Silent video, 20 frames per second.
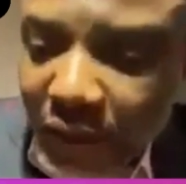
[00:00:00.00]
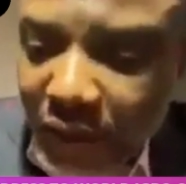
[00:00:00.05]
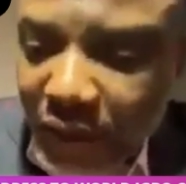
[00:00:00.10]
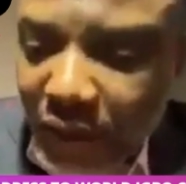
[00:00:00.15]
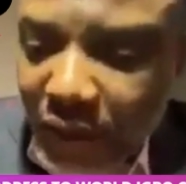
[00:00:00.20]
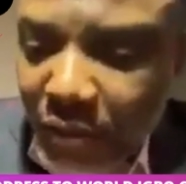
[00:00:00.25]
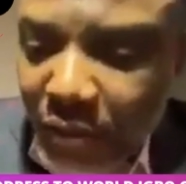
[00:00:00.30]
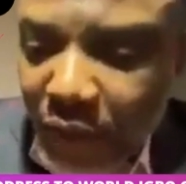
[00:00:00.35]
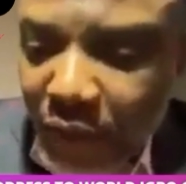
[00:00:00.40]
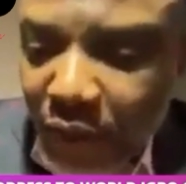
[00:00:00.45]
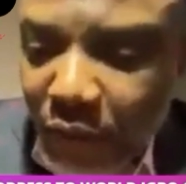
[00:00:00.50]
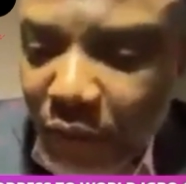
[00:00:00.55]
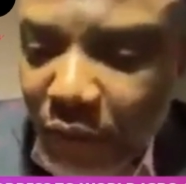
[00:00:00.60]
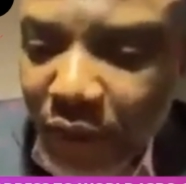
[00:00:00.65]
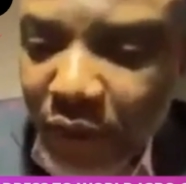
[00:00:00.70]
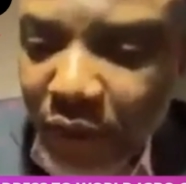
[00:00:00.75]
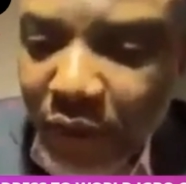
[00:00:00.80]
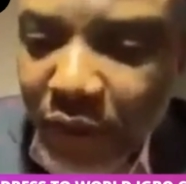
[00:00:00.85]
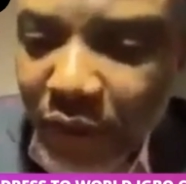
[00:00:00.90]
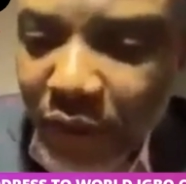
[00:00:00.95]
in my
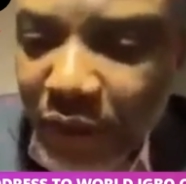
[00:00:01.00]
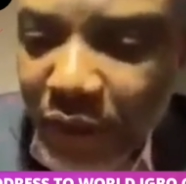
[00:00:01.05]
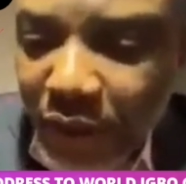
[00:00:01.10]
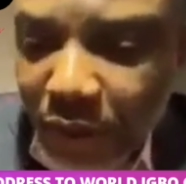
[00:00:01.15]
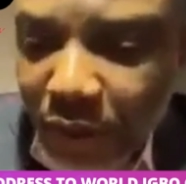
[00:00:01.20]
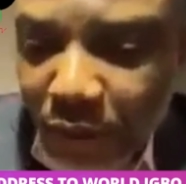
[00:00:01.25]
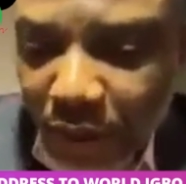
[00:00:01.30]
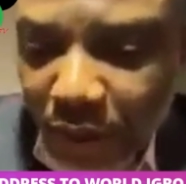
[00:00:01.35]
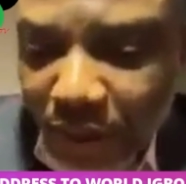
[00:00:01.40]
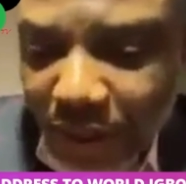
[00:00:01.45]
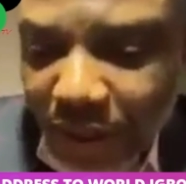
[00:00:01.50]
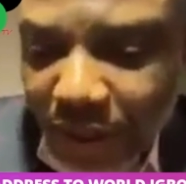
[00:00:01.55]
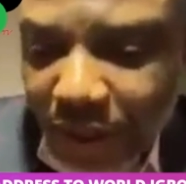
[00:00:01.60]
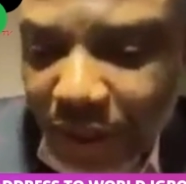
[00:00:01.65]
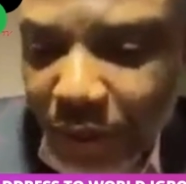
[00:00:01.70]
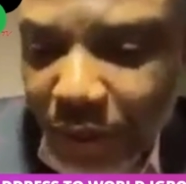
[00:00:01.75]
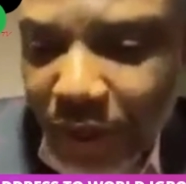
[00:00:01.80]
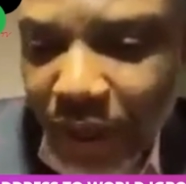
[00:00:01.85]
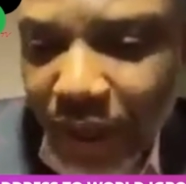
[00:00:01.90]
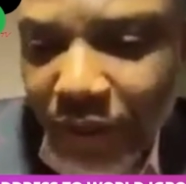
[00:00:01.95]
opinion, the Igbo leader
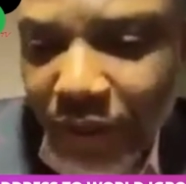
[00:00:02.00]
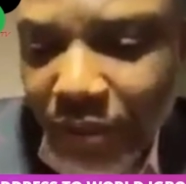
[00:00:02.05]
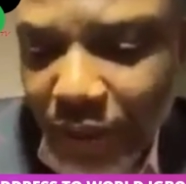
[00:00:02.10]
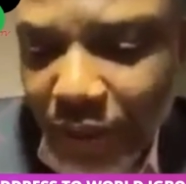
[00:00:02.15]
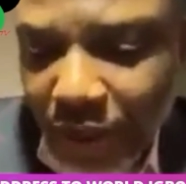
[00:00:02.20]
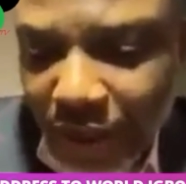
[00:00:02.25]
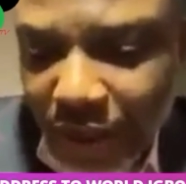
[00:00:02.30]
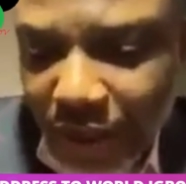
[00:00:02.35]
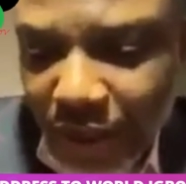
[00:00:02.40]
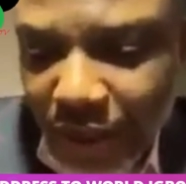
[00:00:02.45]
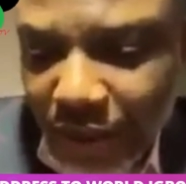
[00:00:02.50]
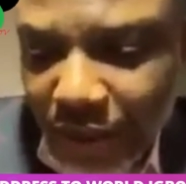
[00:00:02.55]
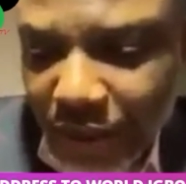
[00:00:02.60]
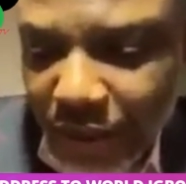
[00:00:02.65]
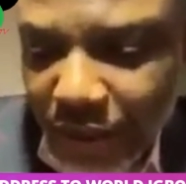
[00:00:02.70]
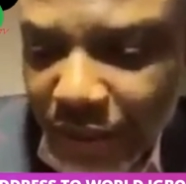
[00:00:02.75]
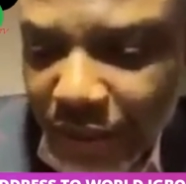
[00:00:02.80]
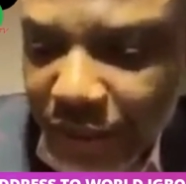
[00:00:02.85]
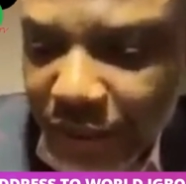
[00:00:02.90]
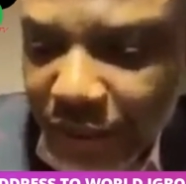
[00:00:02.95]
we have right
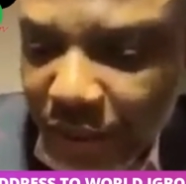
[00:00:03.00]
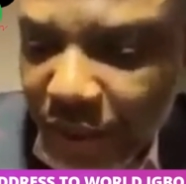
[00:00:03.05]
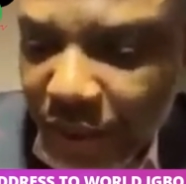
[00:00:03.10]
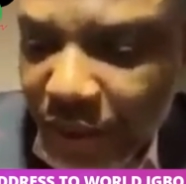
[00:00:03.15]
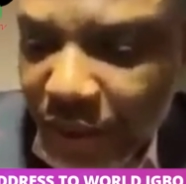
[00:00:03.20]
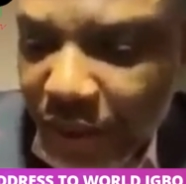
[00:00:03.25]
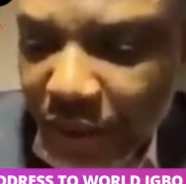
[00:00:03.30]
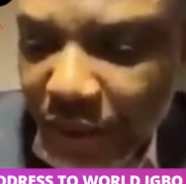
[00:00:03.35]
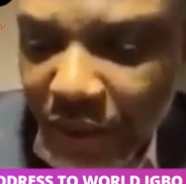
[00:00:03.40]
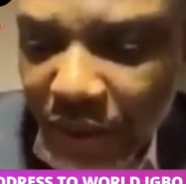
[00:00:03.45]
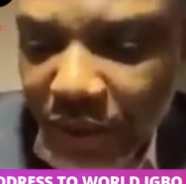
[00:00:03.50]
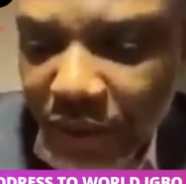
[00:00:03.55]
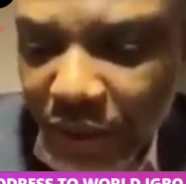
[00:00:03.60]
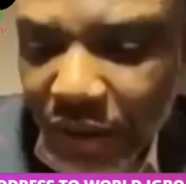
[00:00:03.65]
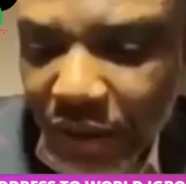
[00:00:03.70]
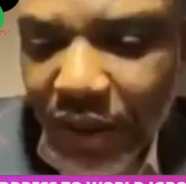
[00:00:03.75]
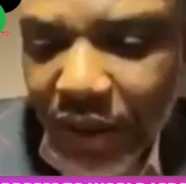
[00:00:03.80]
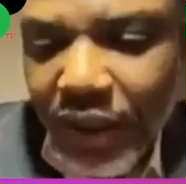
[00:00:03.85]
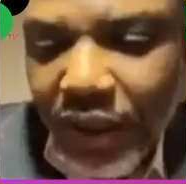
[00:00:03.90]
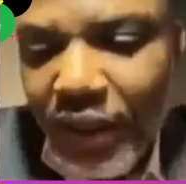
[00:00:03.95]
now, not
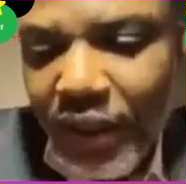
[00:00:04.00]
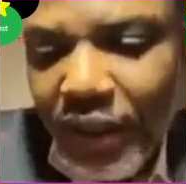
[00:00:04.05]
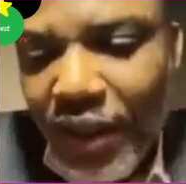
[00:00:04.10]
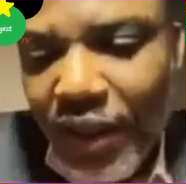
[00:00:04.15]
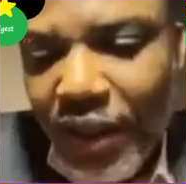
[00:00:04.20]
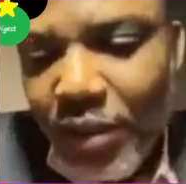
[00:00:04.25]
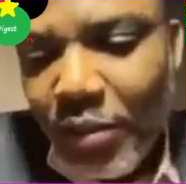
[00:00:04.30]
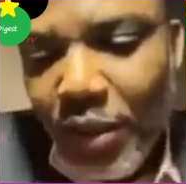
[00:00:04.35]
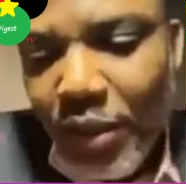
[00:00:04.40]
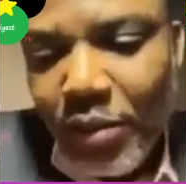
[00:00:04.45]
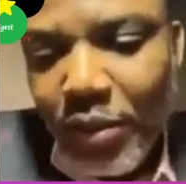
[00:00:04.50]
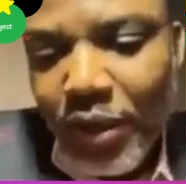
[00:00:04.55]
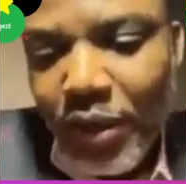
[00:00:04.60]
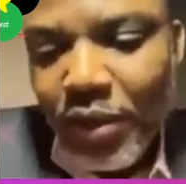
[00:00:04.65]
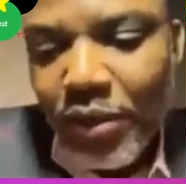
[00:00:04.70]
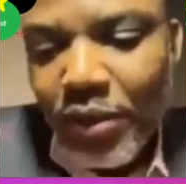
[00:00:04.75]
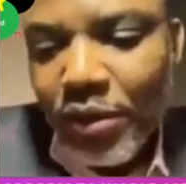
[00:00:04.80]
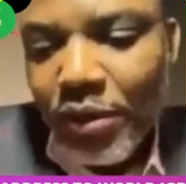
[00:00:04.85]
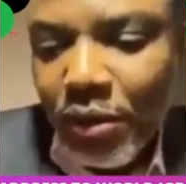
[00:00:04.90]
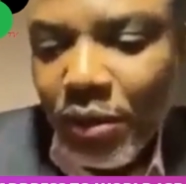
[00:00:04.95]
just in the diaspora, but
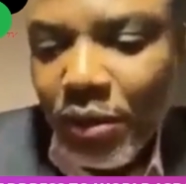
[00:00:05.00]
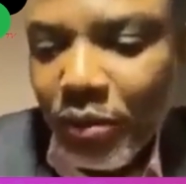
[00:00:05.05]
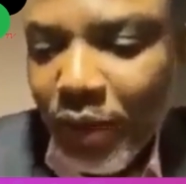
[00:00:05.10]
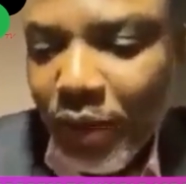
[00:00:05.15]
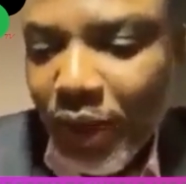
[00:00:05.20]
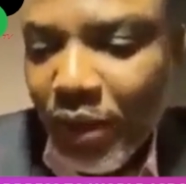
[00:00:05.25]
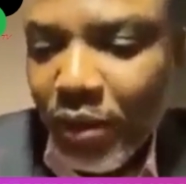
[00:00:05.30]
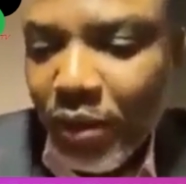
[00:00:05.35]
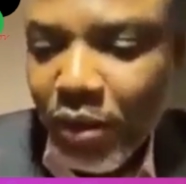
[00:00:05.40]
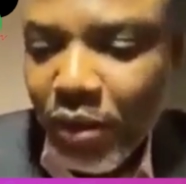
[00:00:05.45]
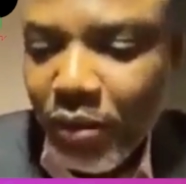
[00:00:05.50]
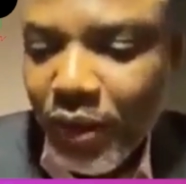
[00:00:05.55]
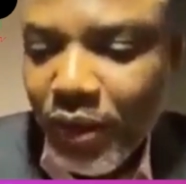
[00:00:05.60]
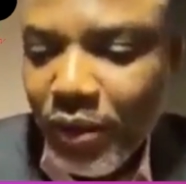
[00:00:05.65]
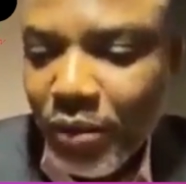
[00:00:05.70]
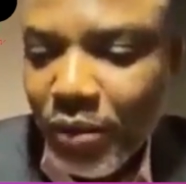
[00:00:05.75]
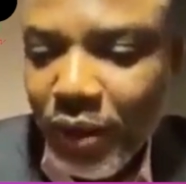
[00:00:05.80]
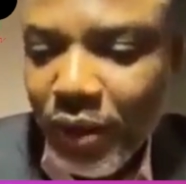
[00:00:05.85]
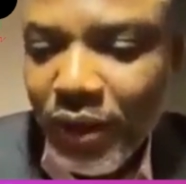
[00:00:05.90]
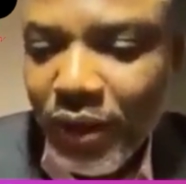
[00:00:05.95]
also back home
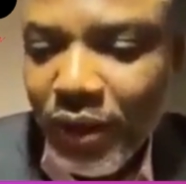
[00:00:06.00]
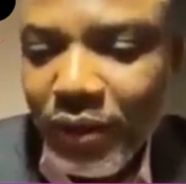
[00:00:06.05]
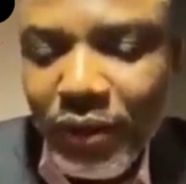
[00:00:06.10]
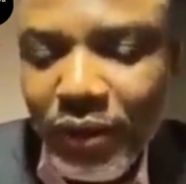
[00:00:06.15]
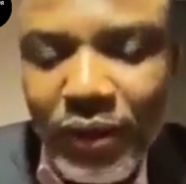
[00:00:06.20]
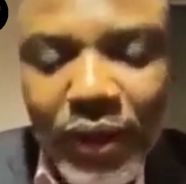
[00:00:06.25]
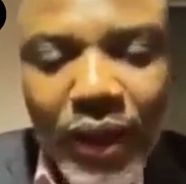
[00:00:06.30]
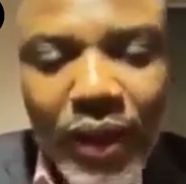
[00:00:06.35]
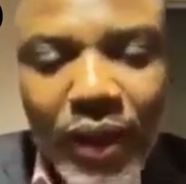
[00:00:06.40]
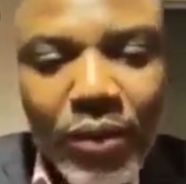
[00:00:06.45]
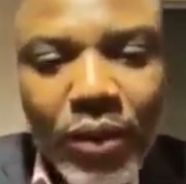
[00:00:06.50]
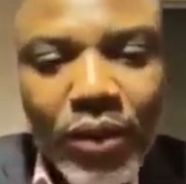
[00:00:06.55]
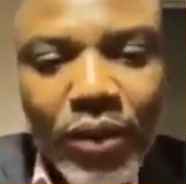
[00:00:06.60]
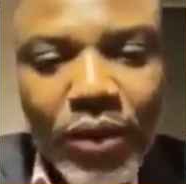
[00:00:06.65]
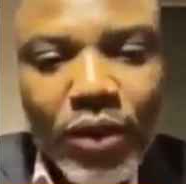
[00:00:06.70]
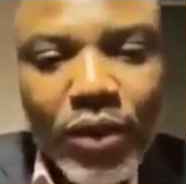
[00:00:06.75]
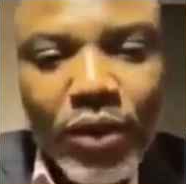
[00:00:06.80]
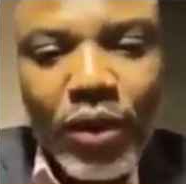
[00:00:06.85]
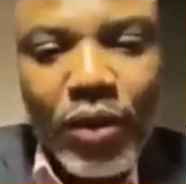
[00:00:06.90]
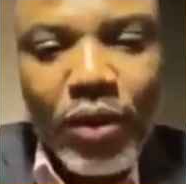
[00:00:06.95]
as well. I
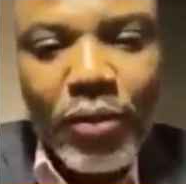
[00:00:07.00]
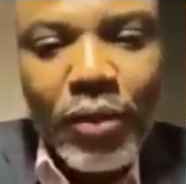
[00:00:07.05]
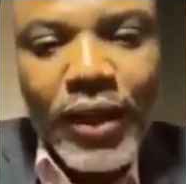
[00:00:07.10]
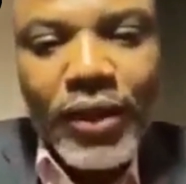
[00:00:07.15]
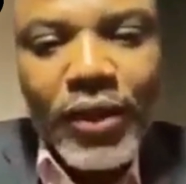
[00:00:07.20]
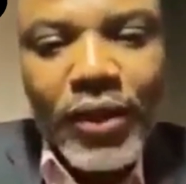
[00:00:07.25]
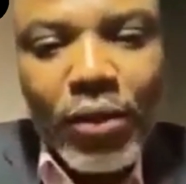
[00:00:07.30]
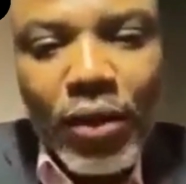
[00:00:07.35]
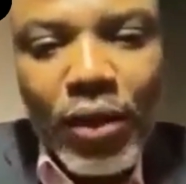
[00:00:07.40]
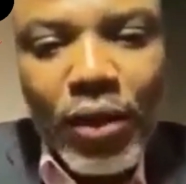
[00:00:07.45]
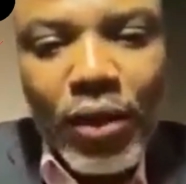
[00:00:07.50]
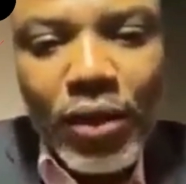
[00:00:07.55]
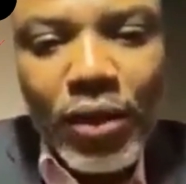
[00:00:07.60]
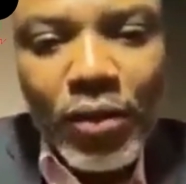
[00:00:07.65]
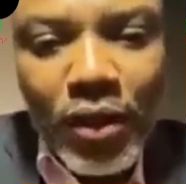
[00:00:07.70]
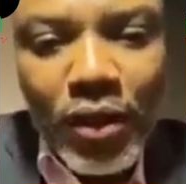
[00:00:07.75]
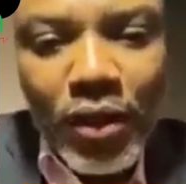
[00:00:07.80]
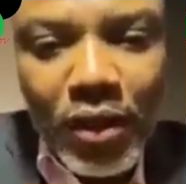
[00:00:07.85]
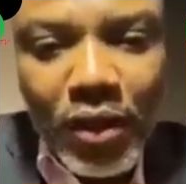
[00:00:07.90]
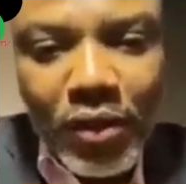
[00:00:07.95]
want to commend the World
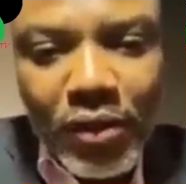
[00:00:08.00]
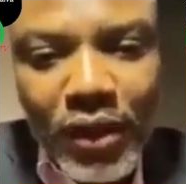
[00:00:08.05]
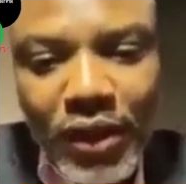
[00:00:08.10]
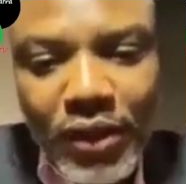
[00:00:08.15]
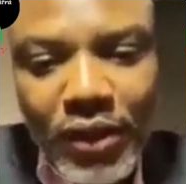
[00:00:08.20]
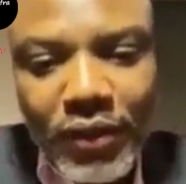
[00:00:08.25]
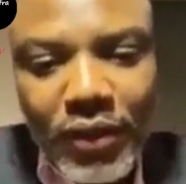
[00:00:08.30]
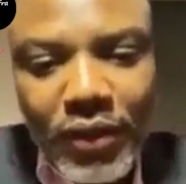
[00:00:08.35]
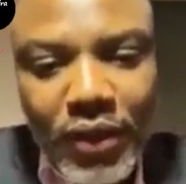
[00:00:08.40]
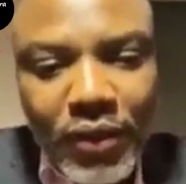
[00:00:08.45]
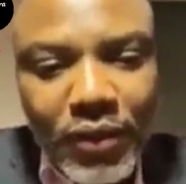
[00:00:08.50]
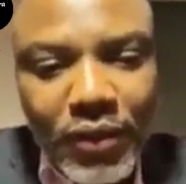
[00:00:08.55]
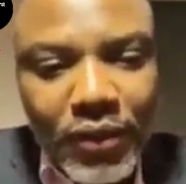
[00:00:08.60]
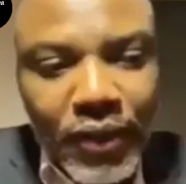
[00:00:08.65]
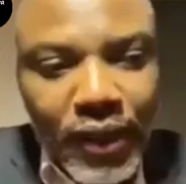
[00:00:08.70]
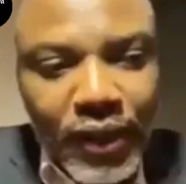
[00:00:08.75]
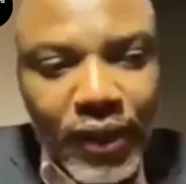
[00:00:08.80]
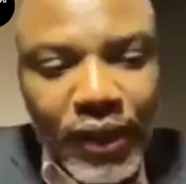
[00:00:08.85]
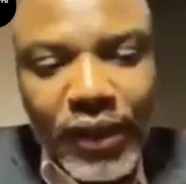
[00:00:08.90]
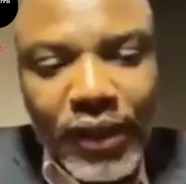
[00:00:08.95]
Igbo Congress for the
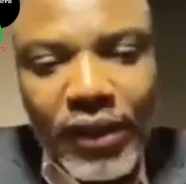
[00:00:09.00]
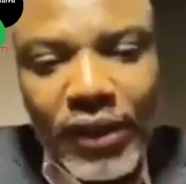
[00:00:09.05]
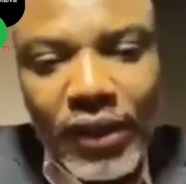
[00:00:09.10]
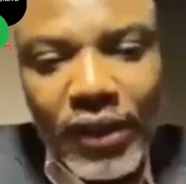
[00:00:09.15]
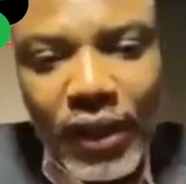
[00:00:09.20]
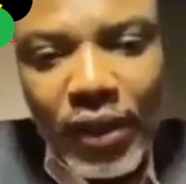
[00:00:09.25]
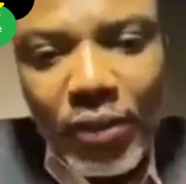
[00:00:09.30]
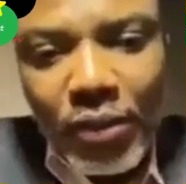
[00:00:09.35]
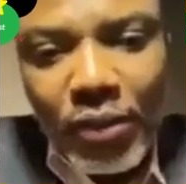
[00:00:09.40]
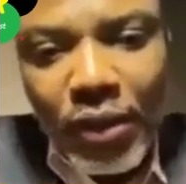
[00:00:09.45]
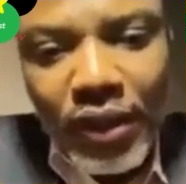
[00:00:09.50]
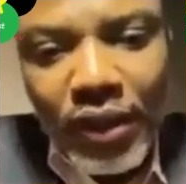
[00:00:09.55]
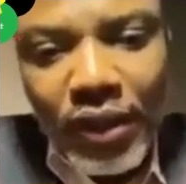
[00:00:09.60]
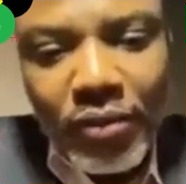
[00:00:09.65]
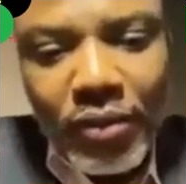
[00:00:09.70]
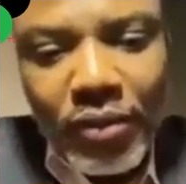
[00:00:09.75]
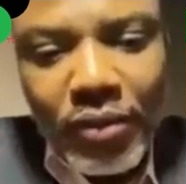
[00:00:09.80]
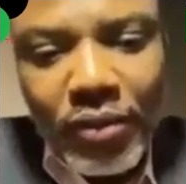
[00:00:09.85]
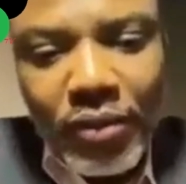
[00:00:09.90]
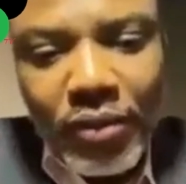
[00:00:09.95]
very stellar work
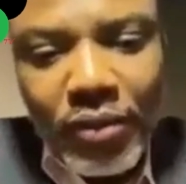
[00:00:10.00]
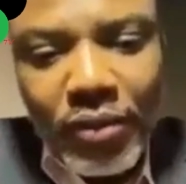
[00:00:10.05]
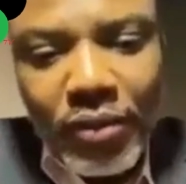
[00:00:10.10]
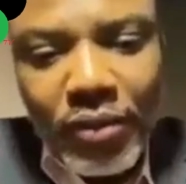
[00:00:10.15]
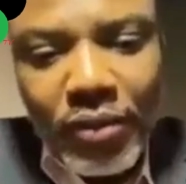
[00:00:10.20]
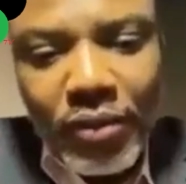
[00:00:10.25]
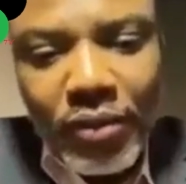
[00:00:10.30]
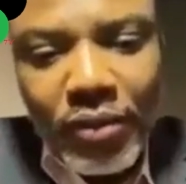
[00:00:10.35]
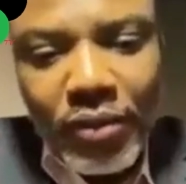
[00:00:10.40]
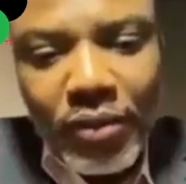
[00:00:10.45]
they've been doing,